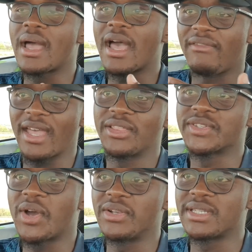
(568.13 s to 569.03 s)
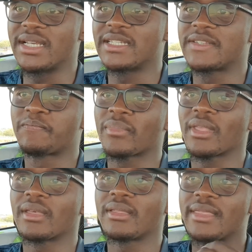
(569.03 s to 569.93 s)
I've had this contest,
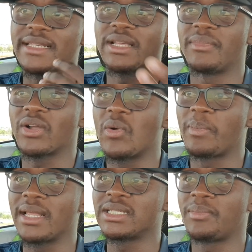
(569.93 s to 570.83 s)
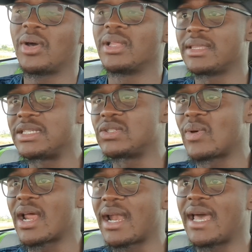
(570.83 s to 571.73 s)
these are my complaints about it, this is
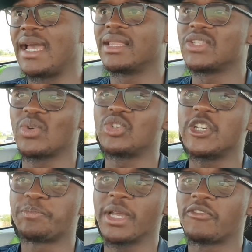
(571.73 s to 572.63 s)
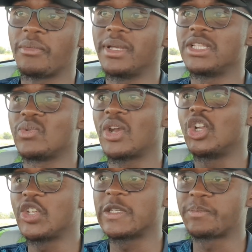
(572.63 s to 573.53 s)
what I like, this is what to expect from it, this is what not to